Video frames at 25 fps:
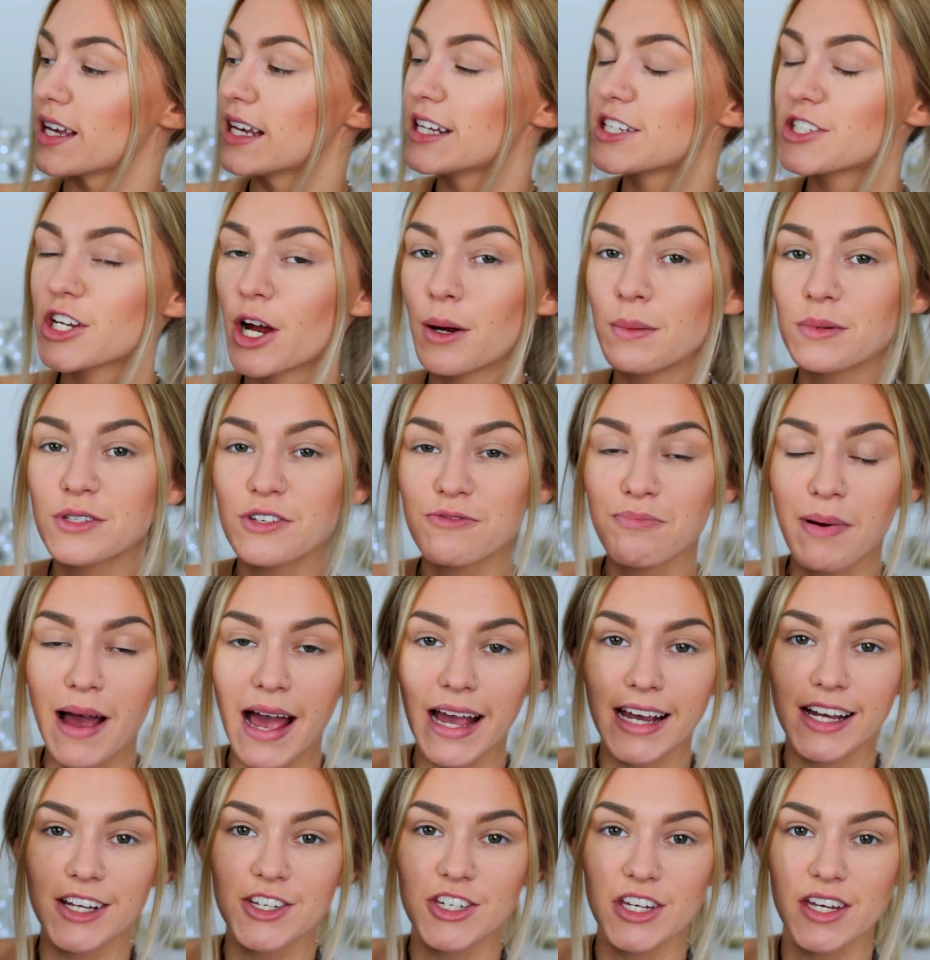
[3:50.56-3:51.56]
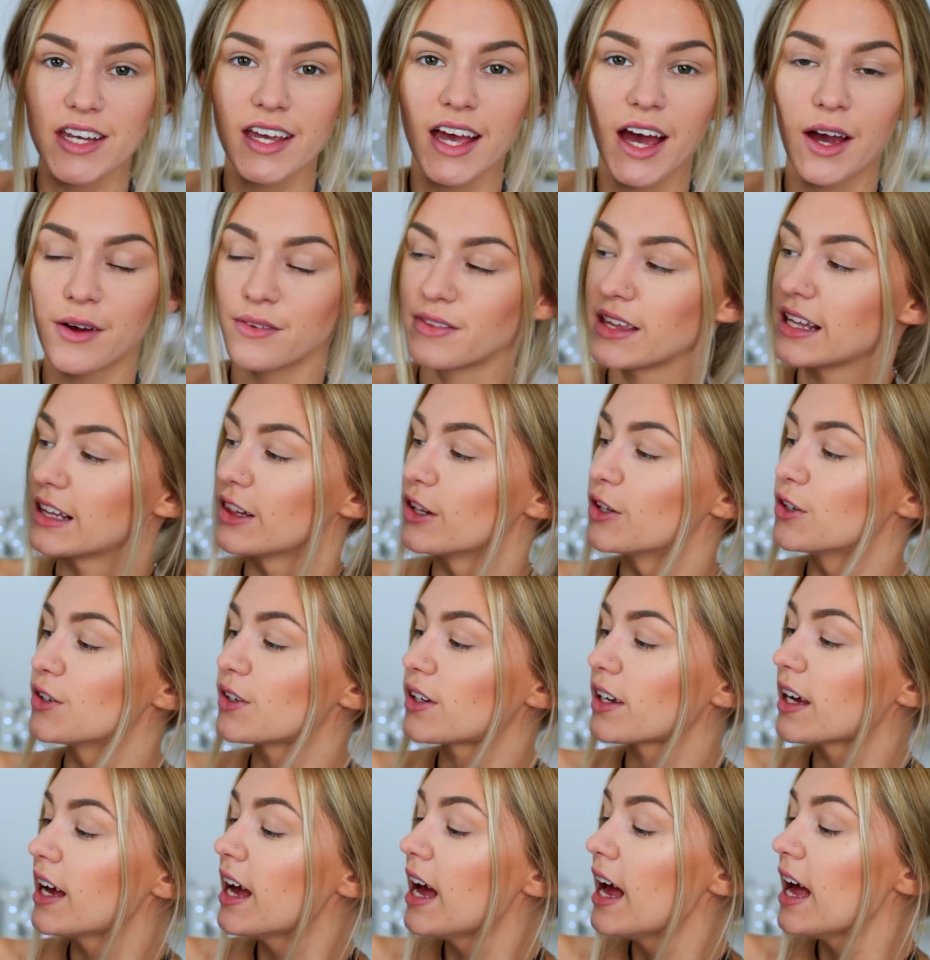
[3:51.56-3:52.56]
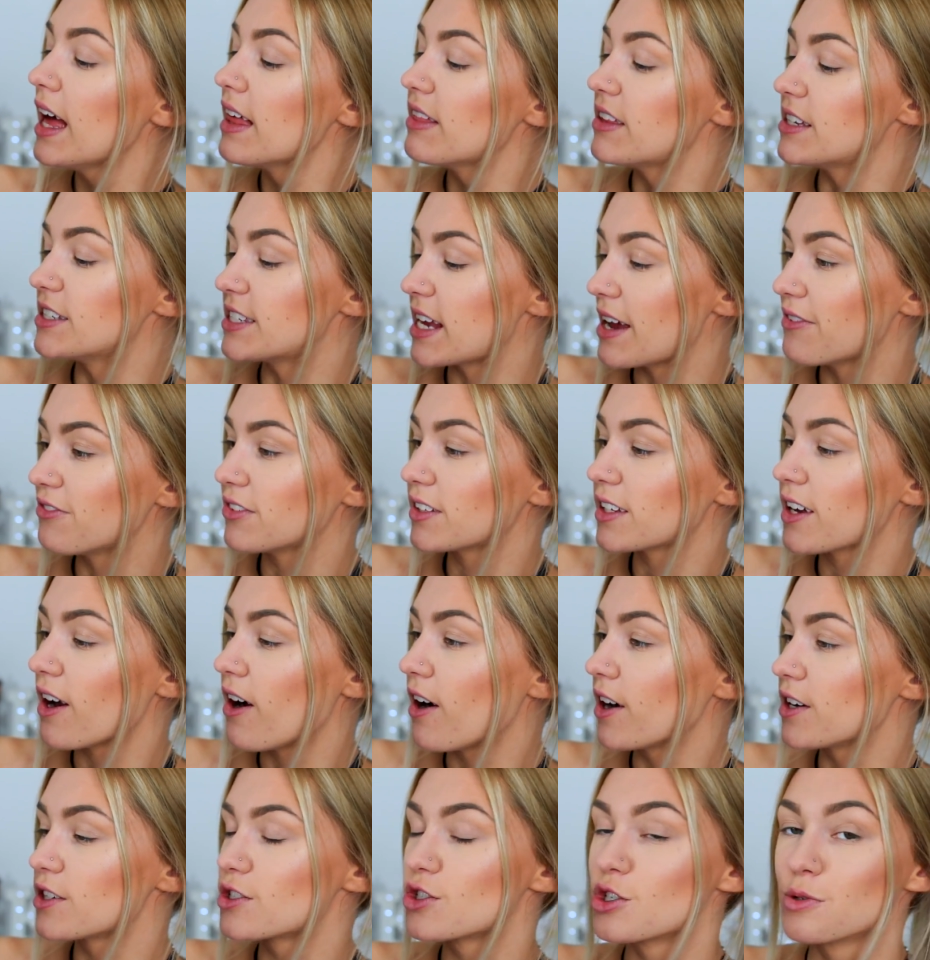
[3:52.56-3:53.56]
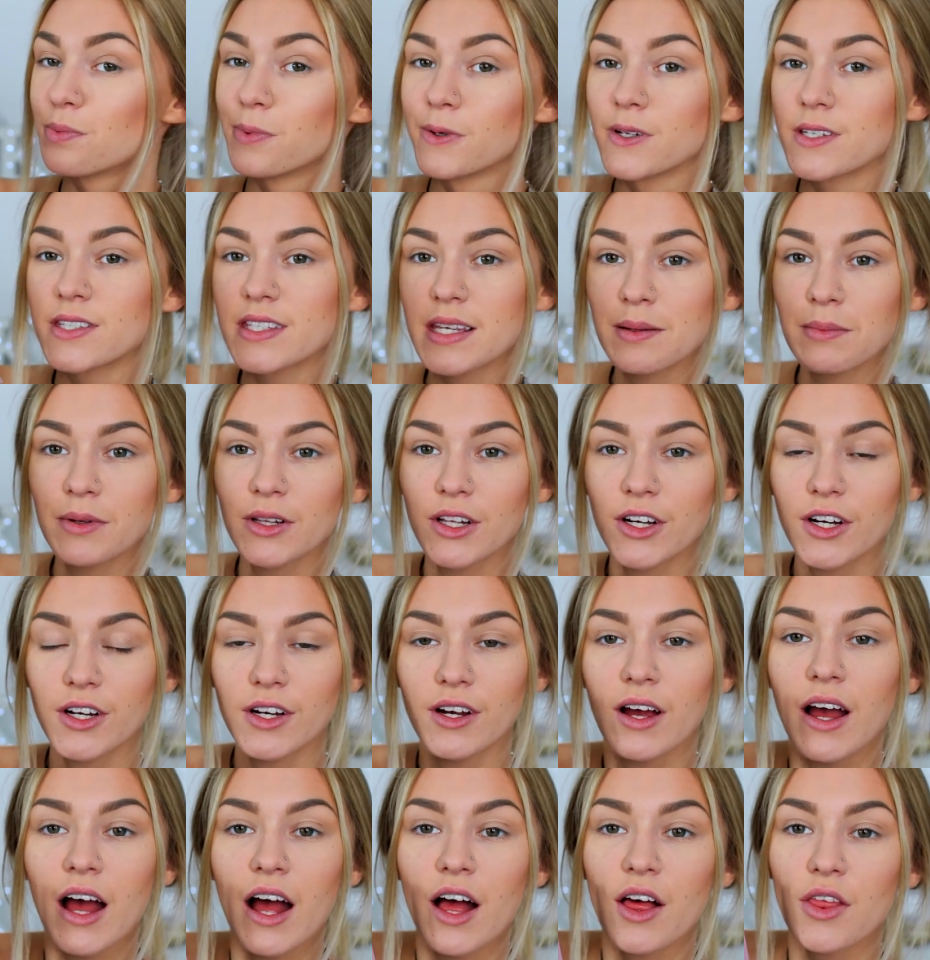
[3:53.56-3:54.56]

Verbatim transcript: In terms of packaging, how they look, they definitely are super similar.